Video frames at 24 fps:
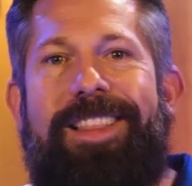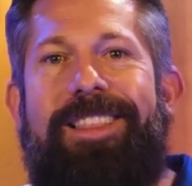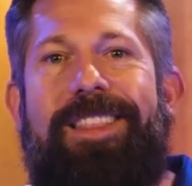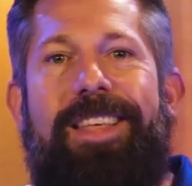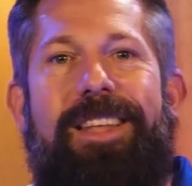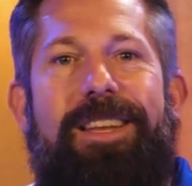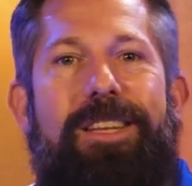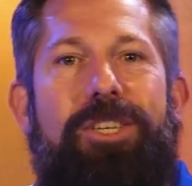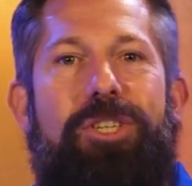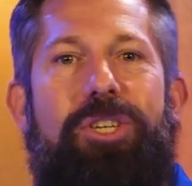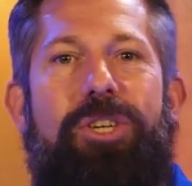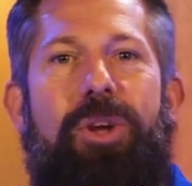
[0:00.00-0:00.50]

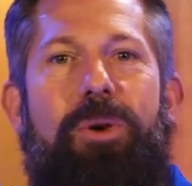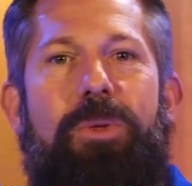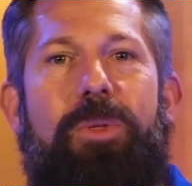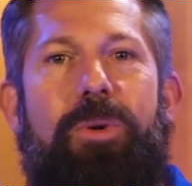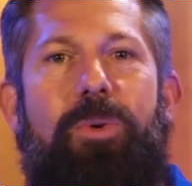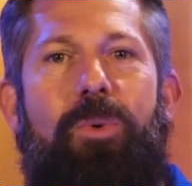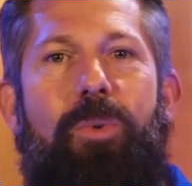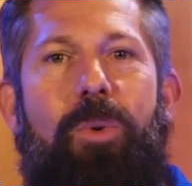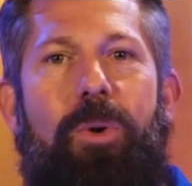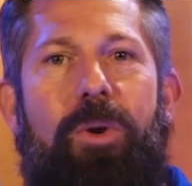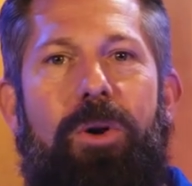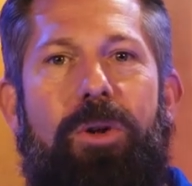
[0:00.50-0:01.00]
Let us show
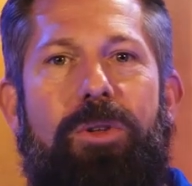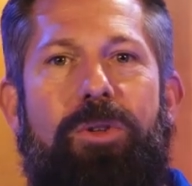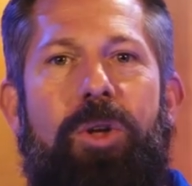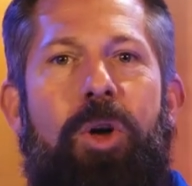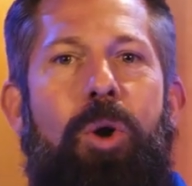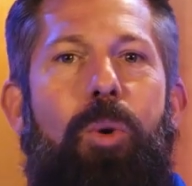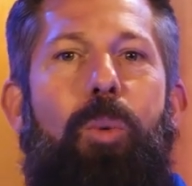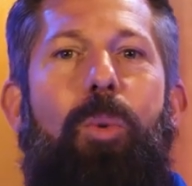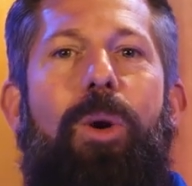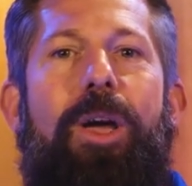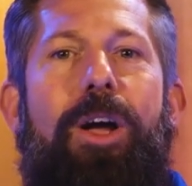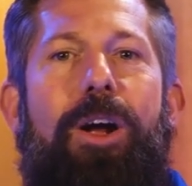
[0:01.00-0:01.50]
the
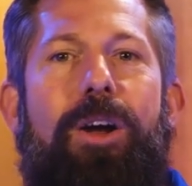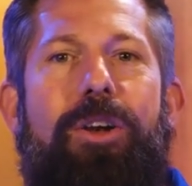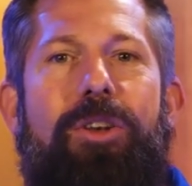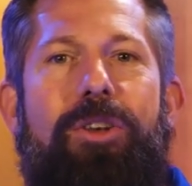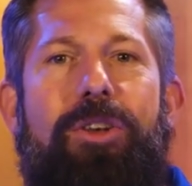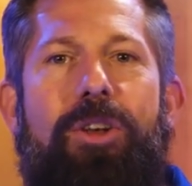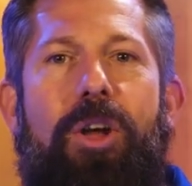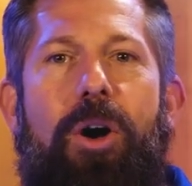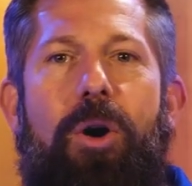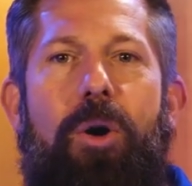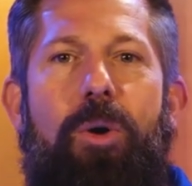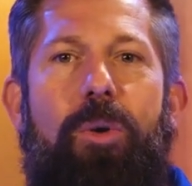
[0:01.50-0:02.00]
world we are
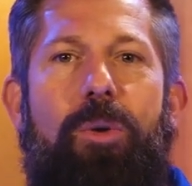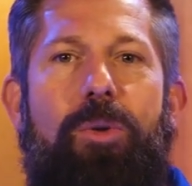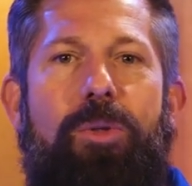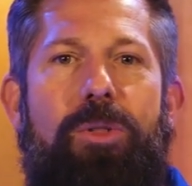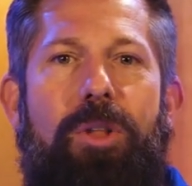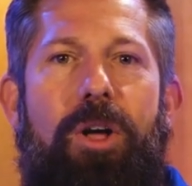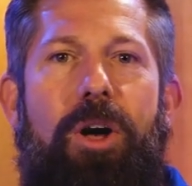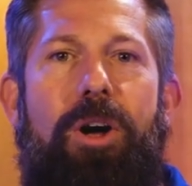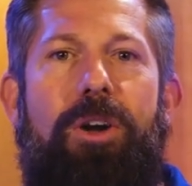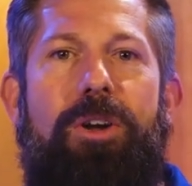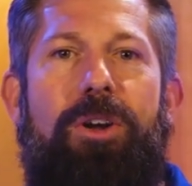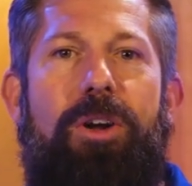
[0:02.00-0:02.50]
no
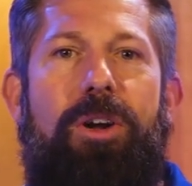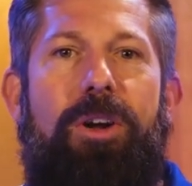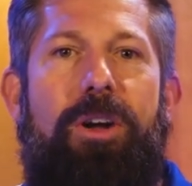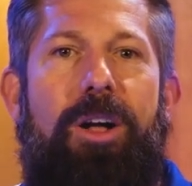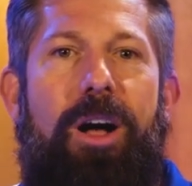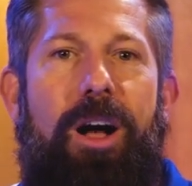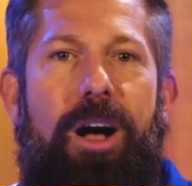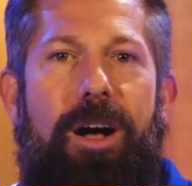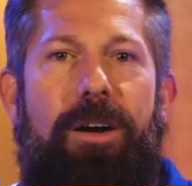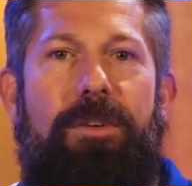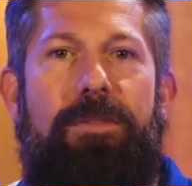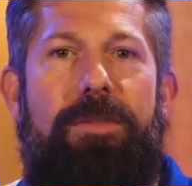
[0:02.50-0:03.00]

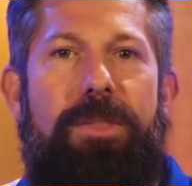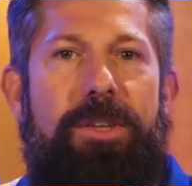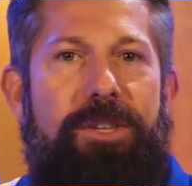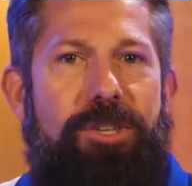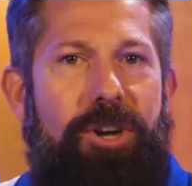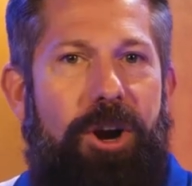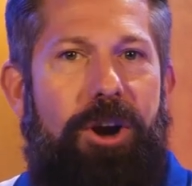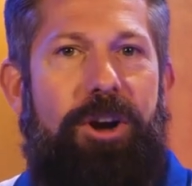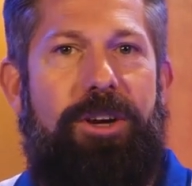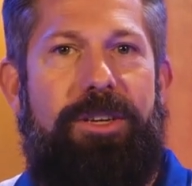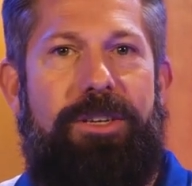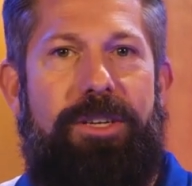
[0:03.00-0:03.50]
longer of the
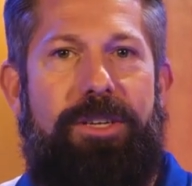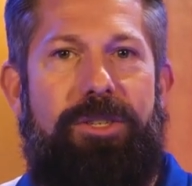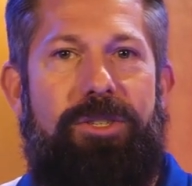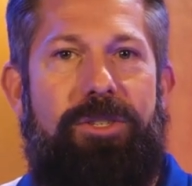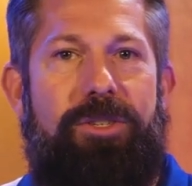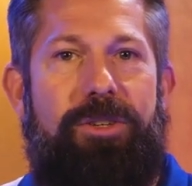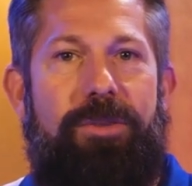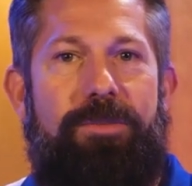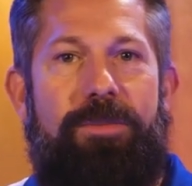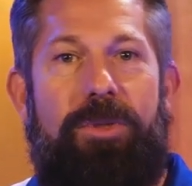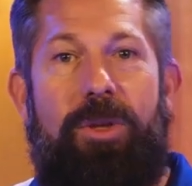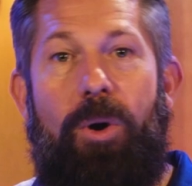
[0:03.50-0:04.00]

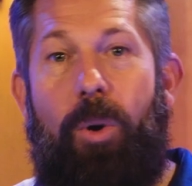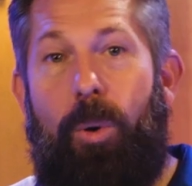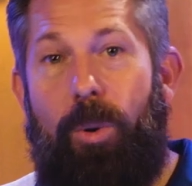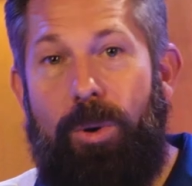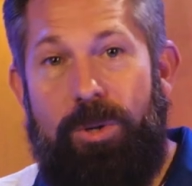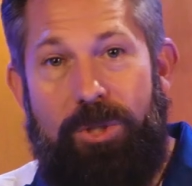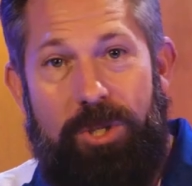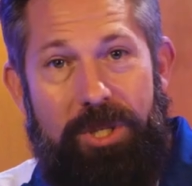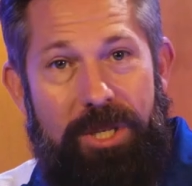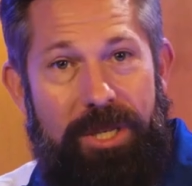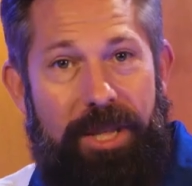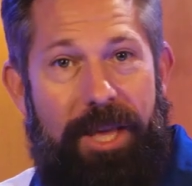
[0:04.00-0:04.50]
darkness
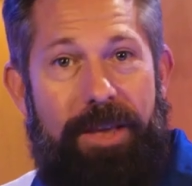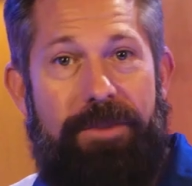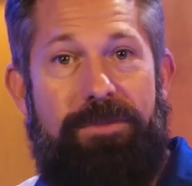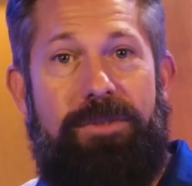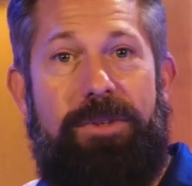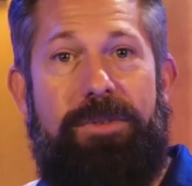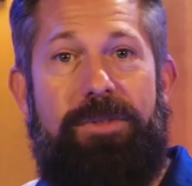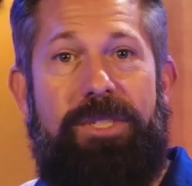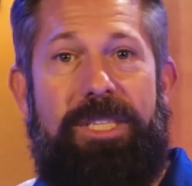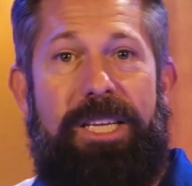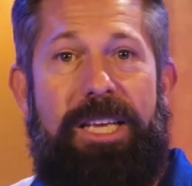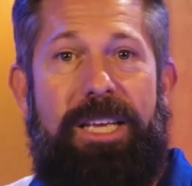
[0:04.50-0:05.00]
or
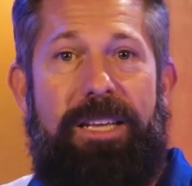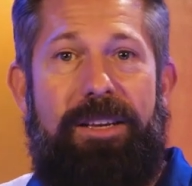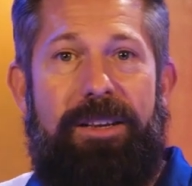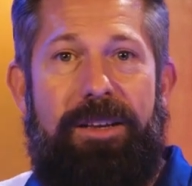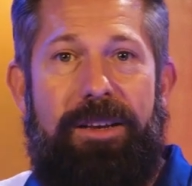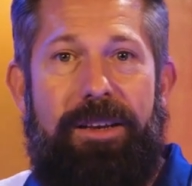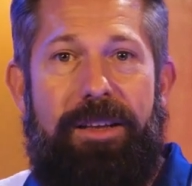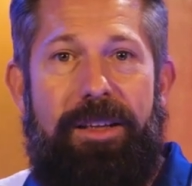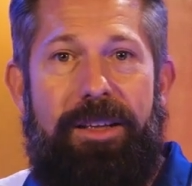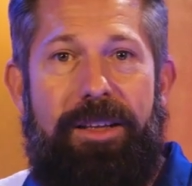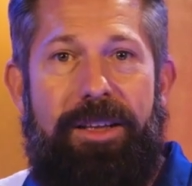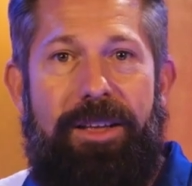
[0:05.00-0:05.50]
slaves of
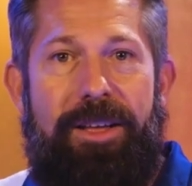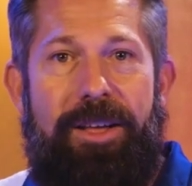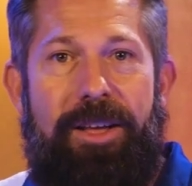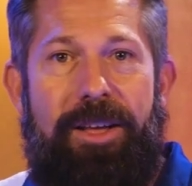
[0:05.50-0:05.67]
sin.